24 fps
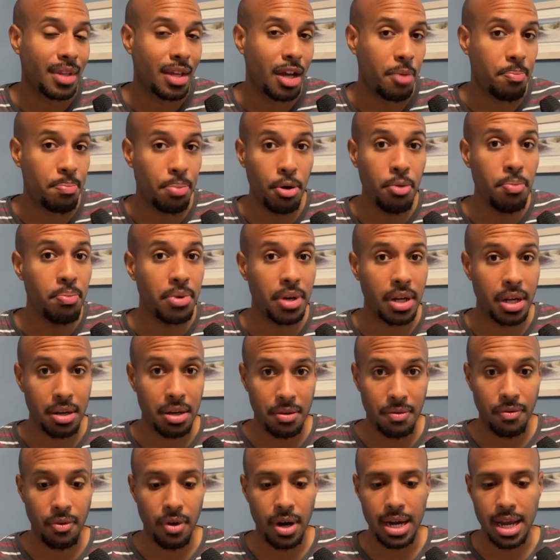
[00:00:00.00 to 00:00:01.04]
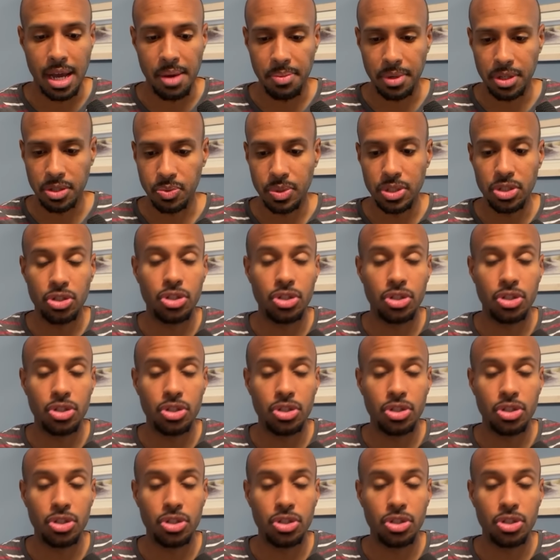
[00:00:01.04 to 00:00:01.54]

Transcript: appropriate for right now because we